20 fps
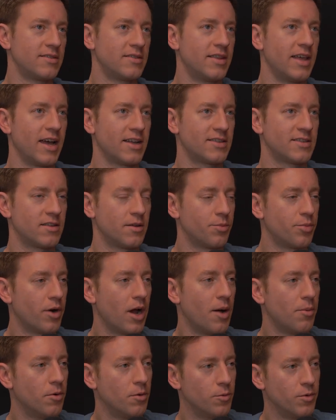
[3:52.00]
That's the
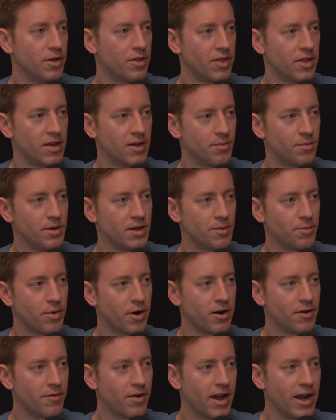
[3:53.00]
problem with it being
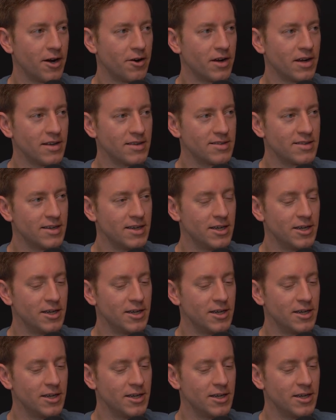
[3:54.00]
part of hiring is